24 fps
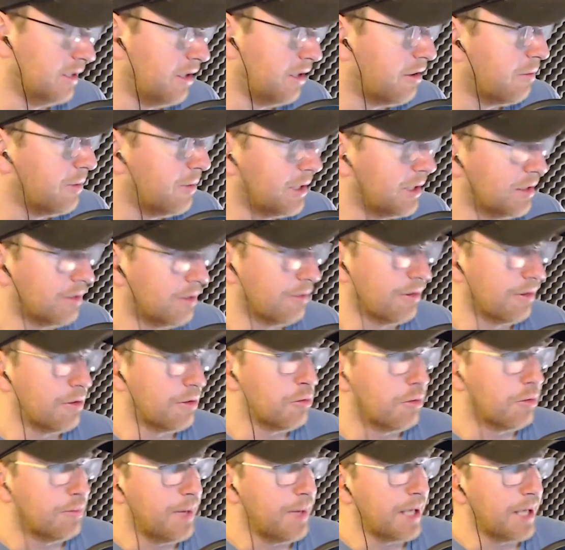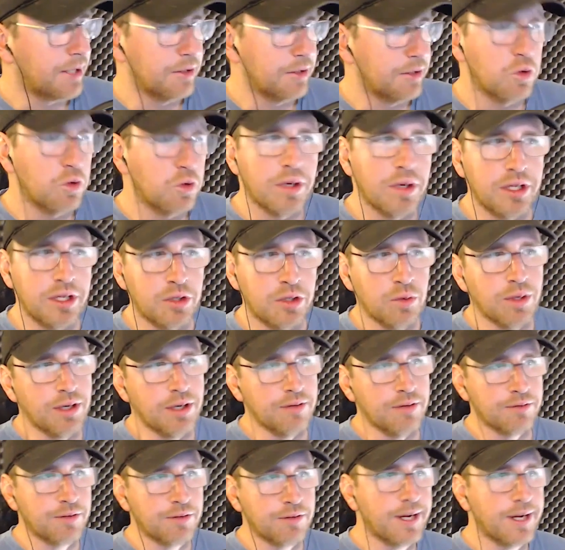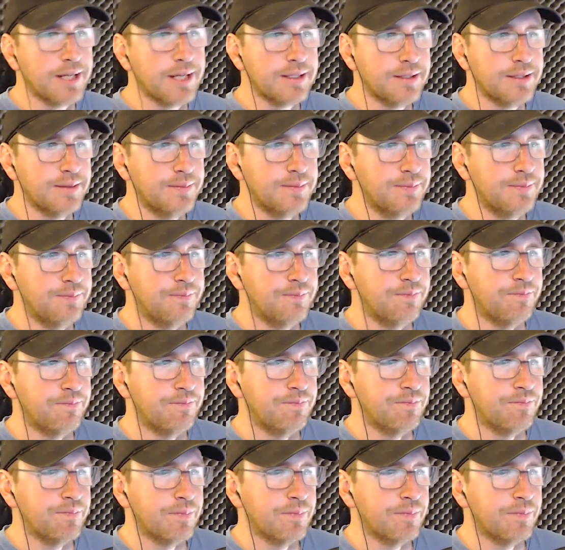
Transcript: just to be clear, this was back in twenty twelve, correct? Correct.